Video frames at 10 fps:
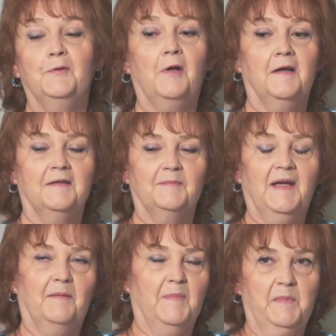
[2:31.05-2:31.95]
You got
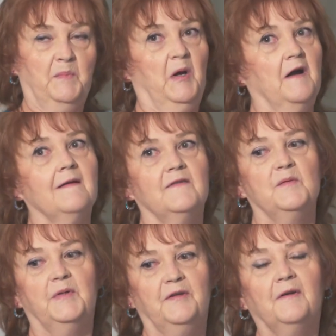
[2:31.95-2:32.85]
that, maybe part of
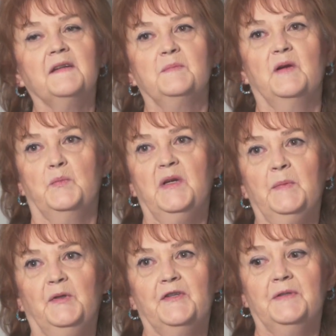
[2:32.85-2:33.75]
them, but you got some other
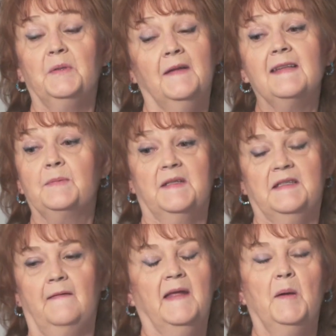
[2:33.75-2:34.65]
people too, and that's
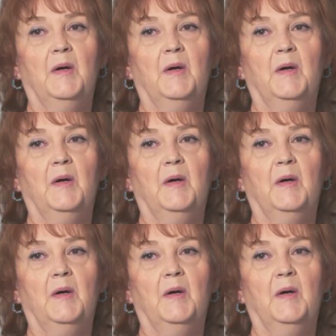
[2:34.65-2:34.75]
what's in that